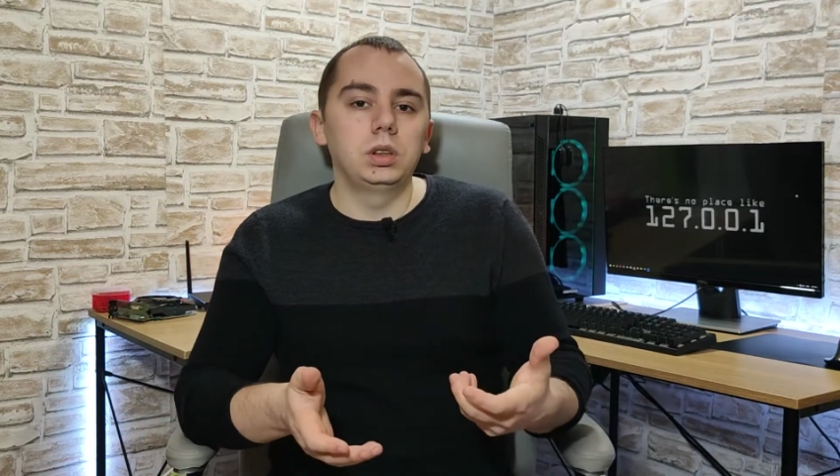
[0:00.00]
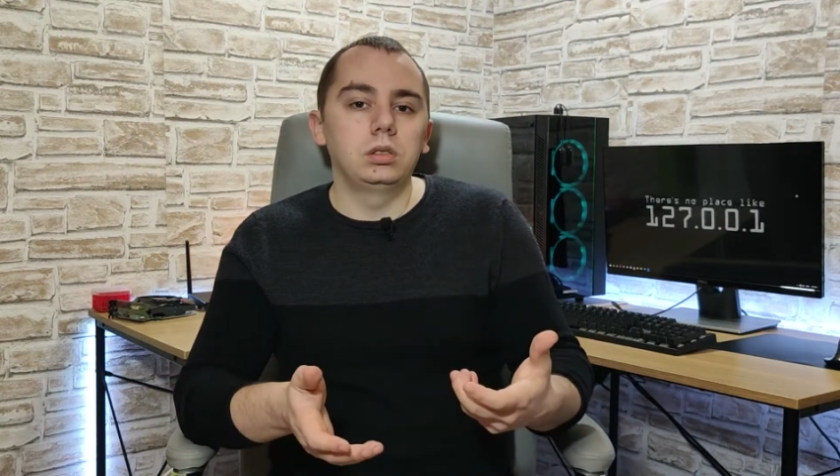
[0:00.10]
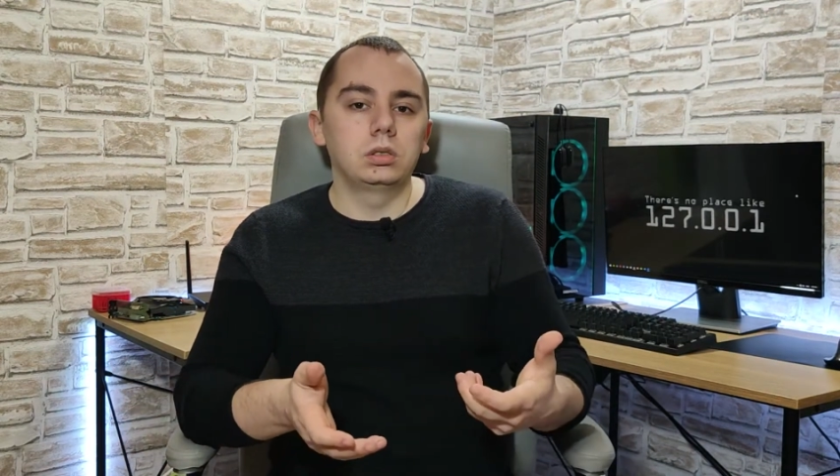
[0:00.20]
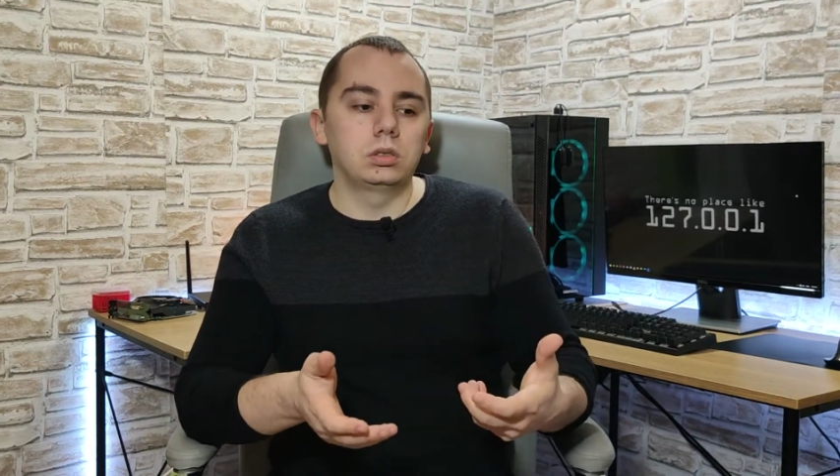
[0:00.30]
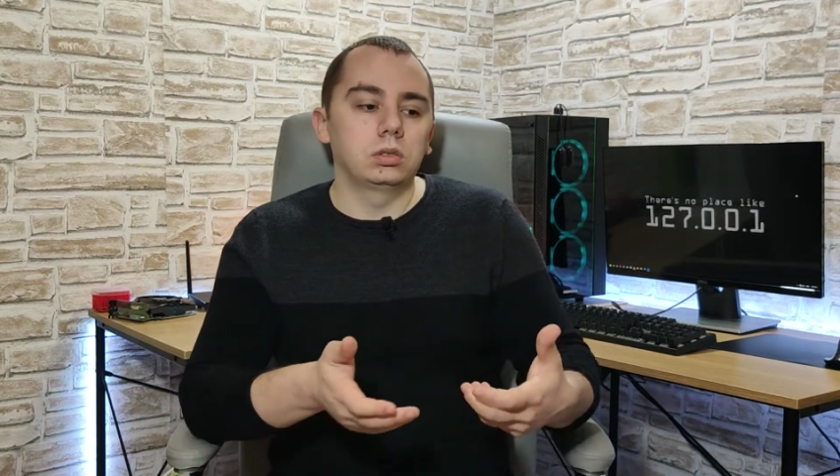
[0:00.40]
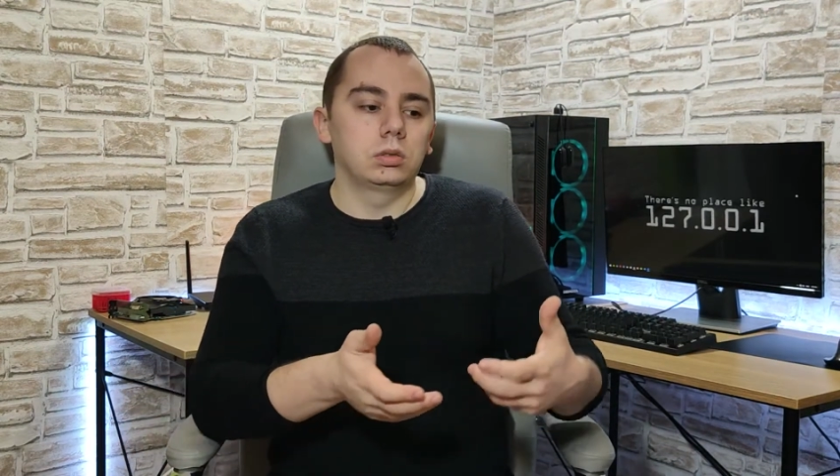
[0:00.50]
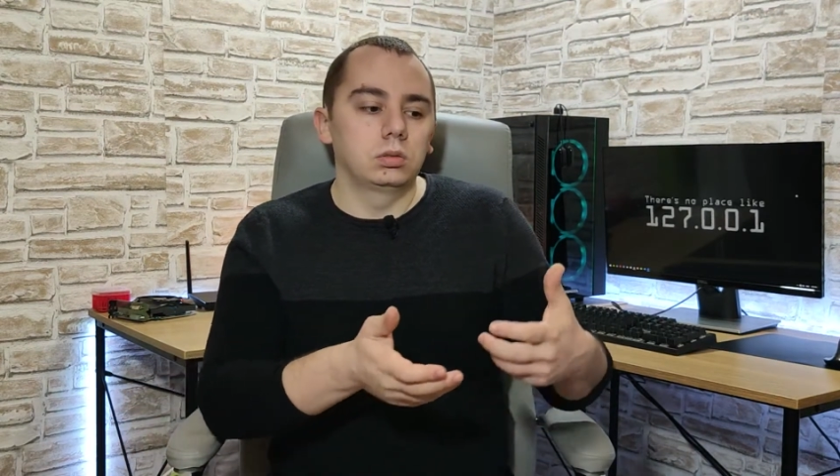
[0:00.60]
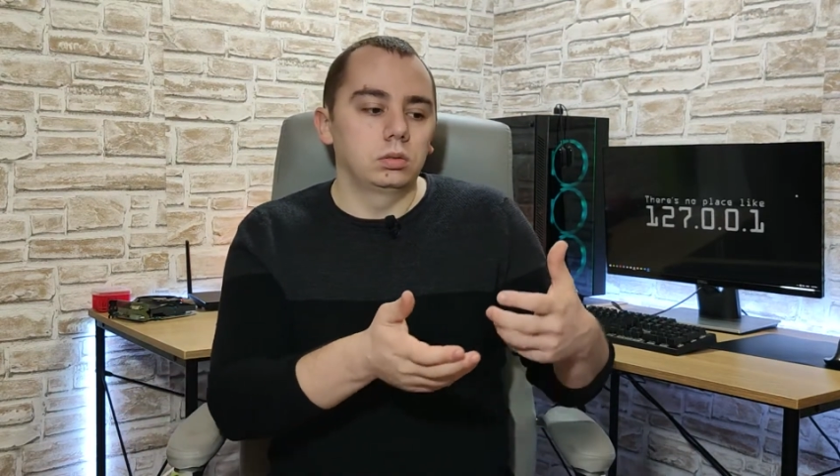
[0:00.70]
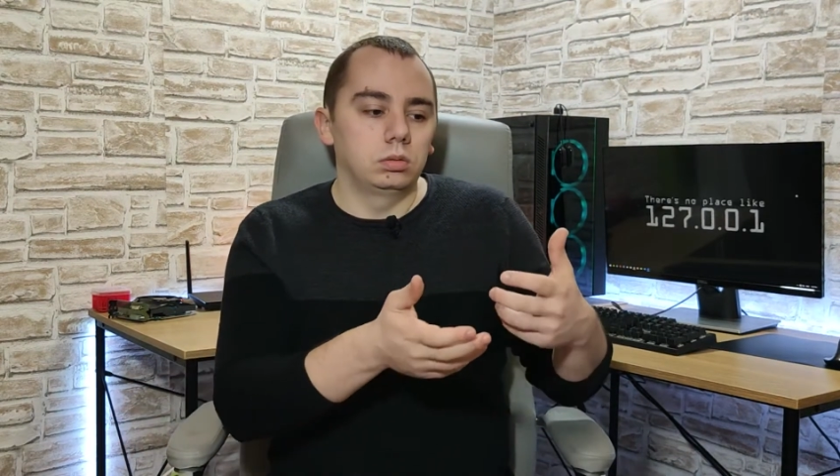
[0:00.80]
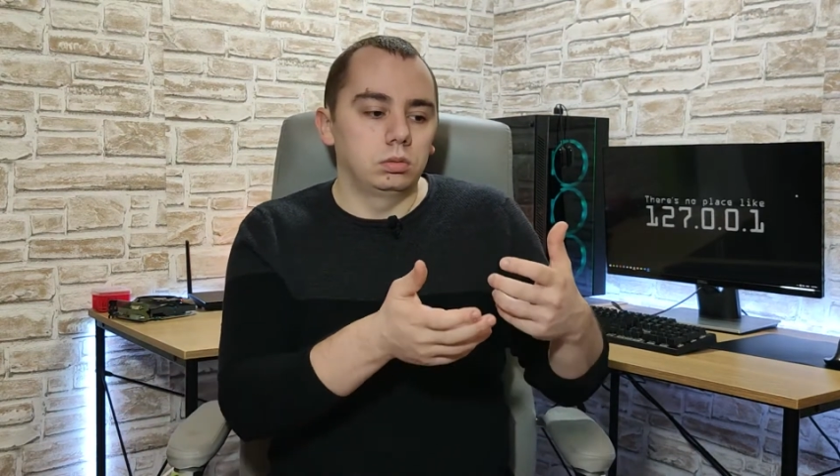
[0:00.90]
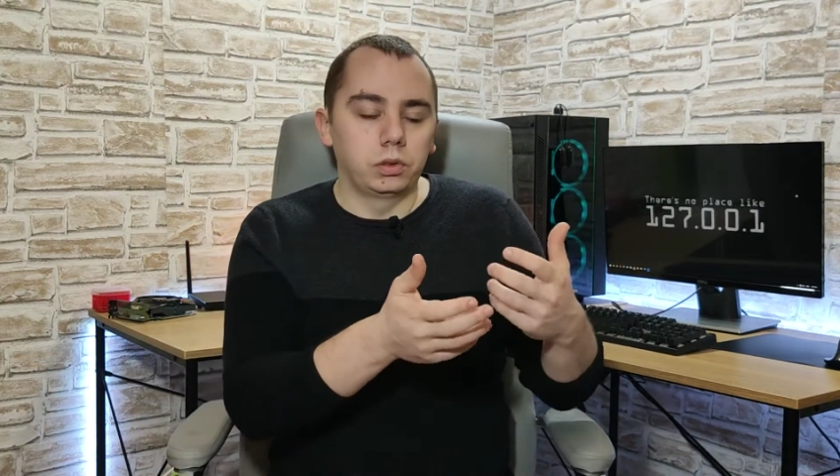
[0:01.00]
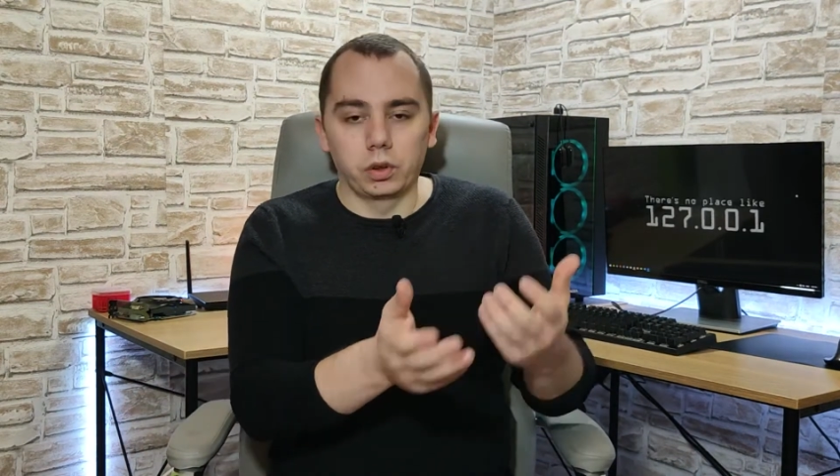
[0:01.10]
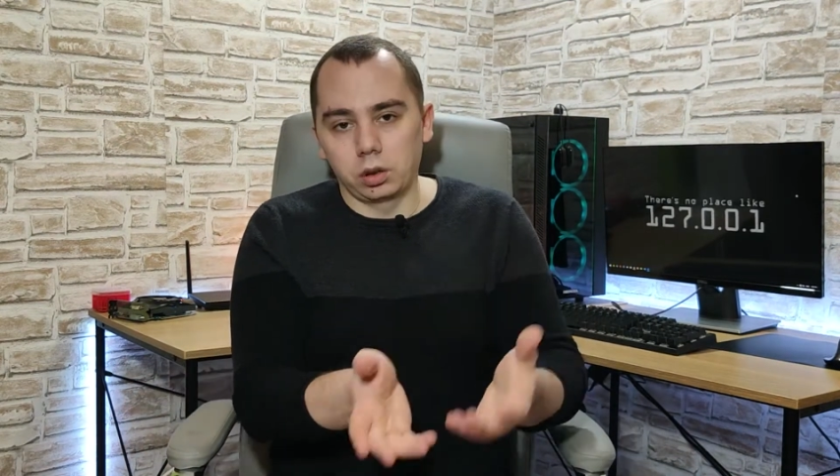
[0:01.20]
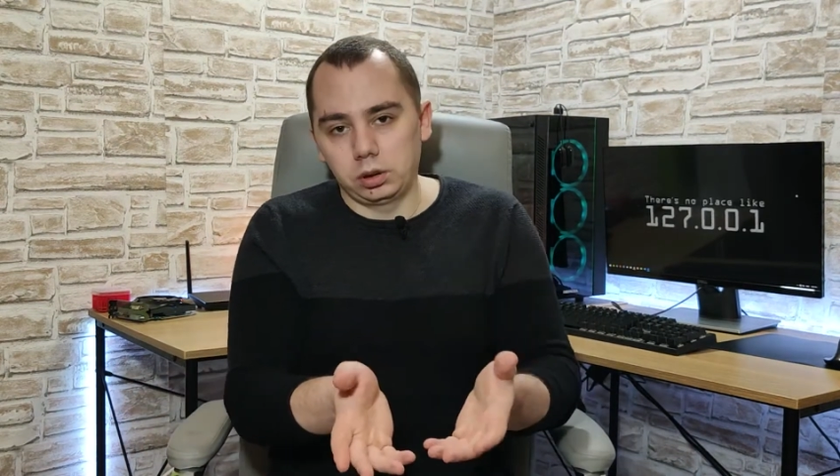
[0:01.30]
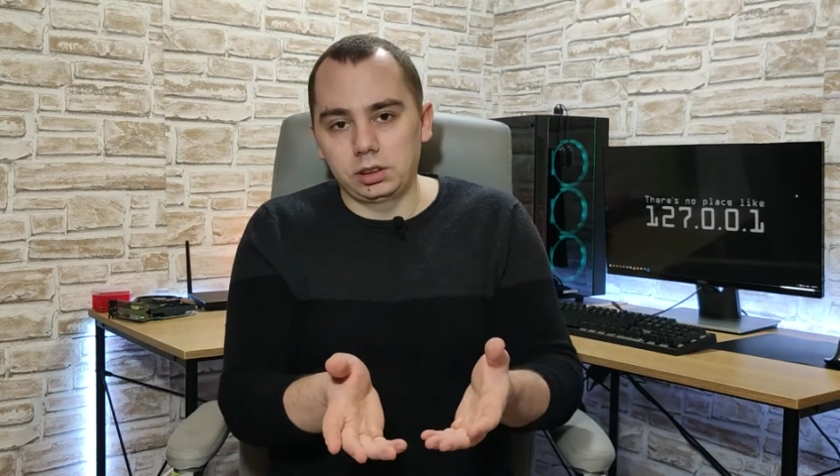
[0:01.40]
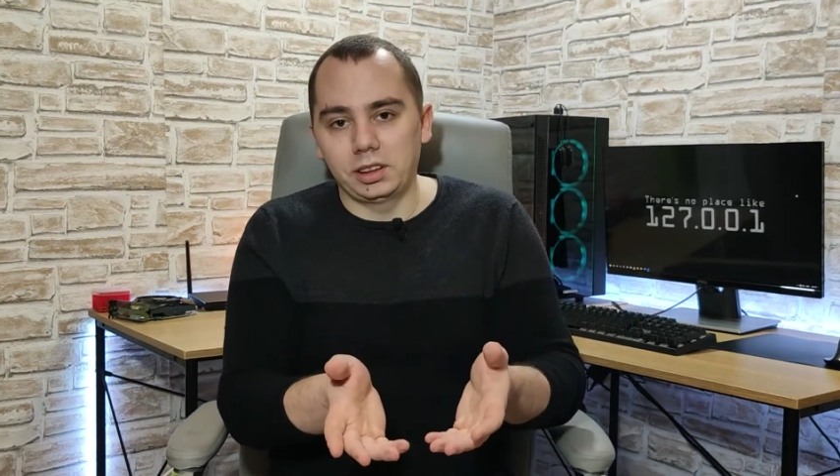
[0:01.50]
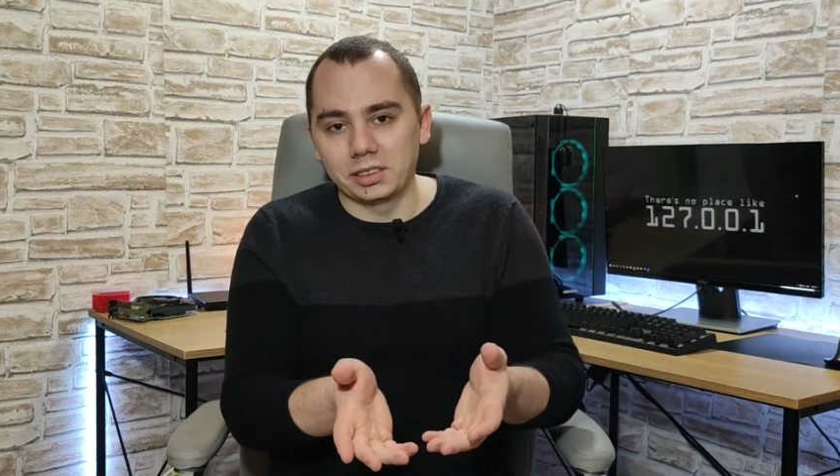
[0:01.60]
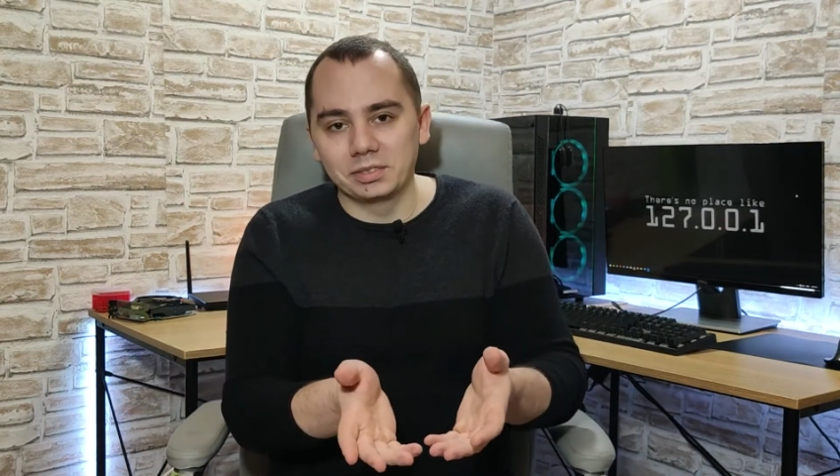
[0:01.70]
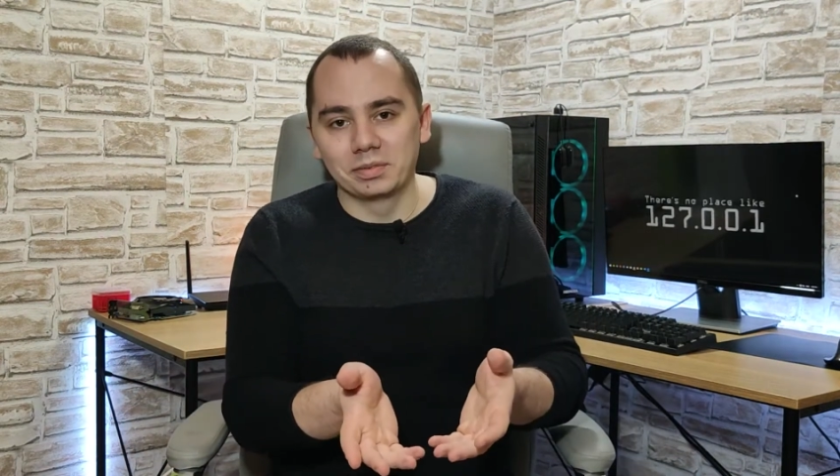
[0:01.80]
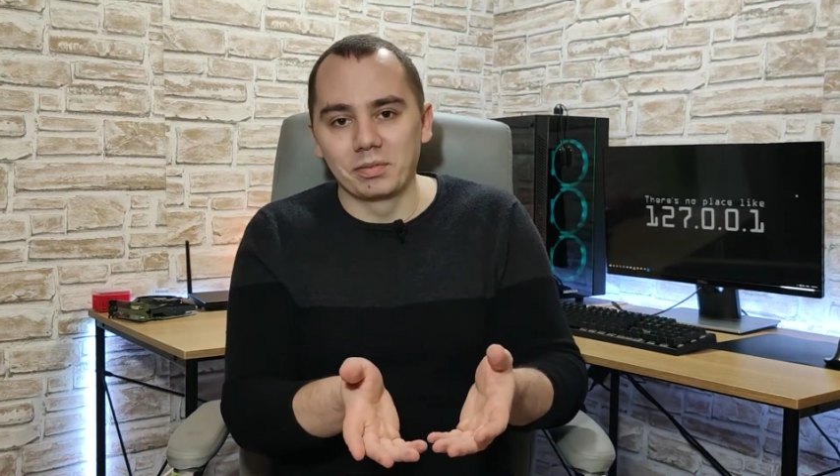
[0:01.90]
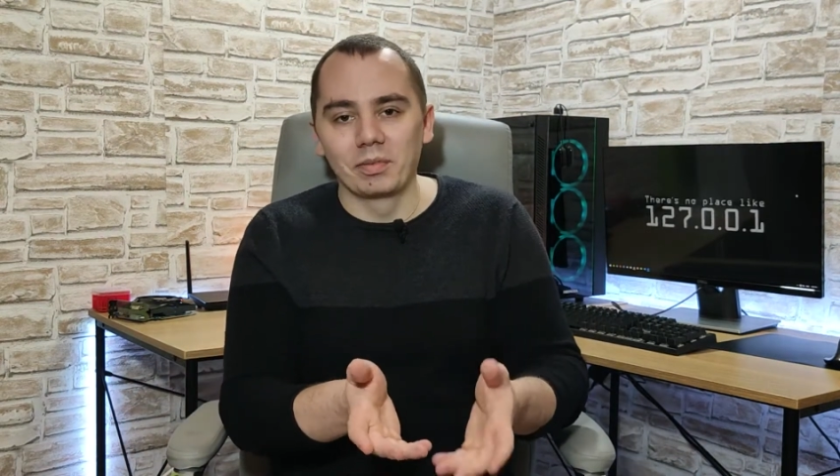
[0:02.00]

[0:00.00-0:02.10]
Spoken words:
means the following thing.